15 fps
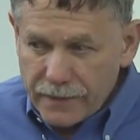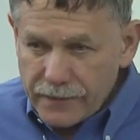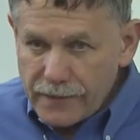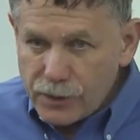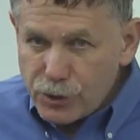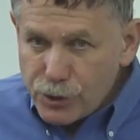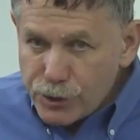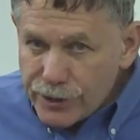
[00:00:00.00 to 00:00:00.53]

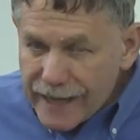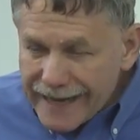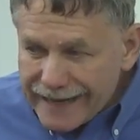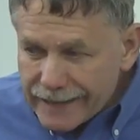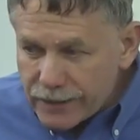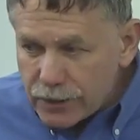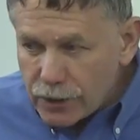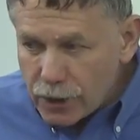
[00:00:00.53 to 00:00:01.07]
The
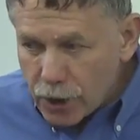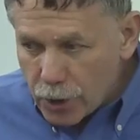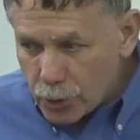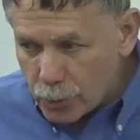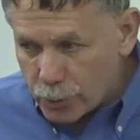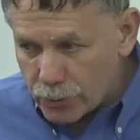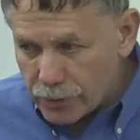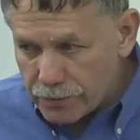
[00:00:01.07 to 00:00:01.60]
genetic
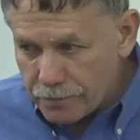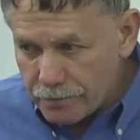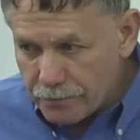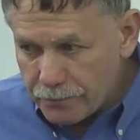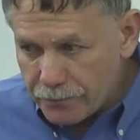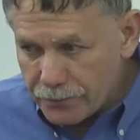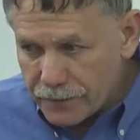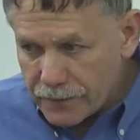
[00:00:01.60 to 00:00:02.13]
code
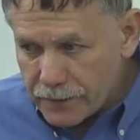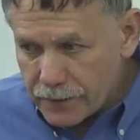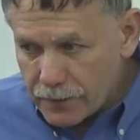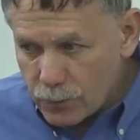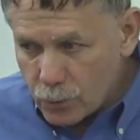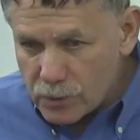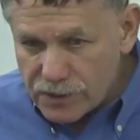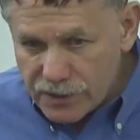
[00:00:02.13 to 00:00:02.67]

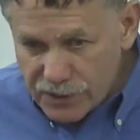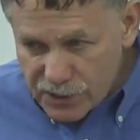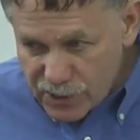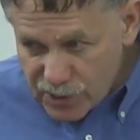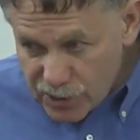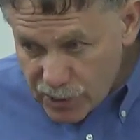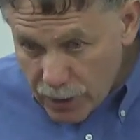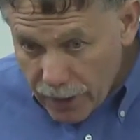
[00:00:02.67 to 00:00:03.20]
was
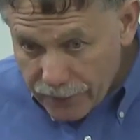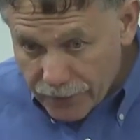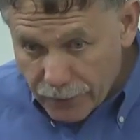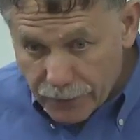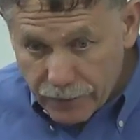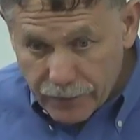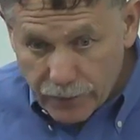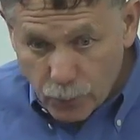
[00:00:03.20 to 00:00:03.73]

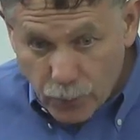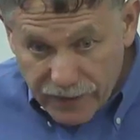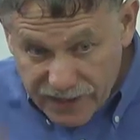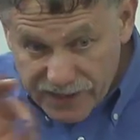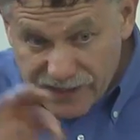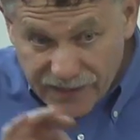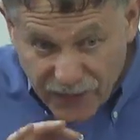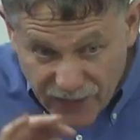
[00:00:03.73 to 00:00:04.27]
discovered with
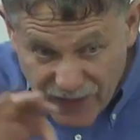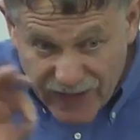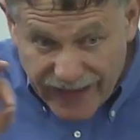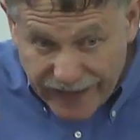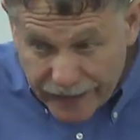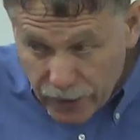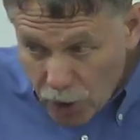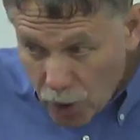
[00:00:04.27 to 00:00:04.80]

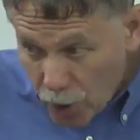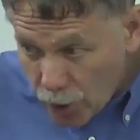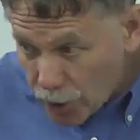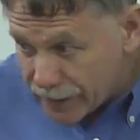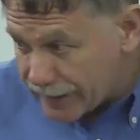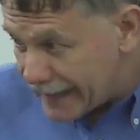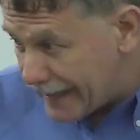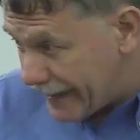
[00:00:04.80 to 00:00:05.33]
synthetic
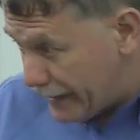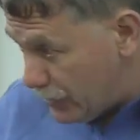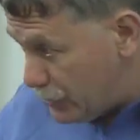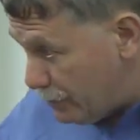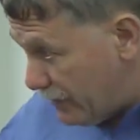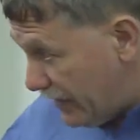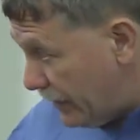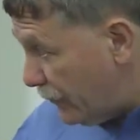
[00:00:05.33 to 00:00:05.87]

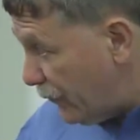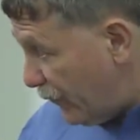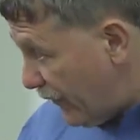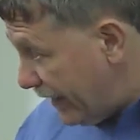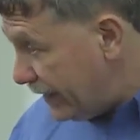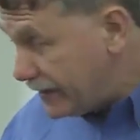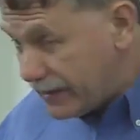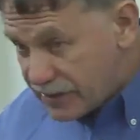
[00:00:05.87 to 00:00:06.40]
RNAs being
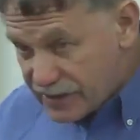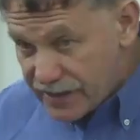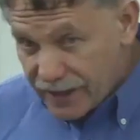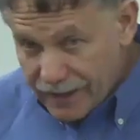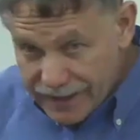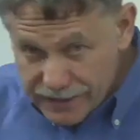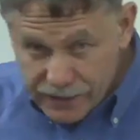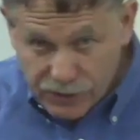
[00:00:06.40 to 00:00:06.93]
fed to
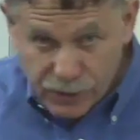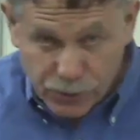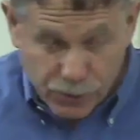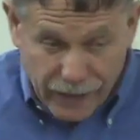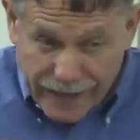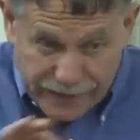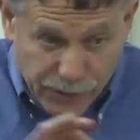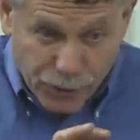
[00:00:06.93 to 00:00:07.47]
cell
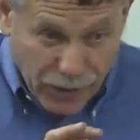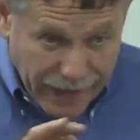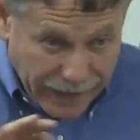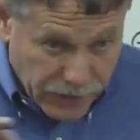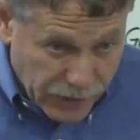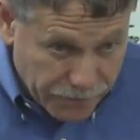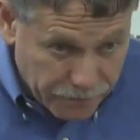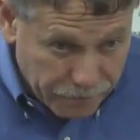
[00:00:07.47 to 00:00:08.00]

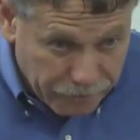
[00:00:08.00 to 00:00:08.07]
extracts.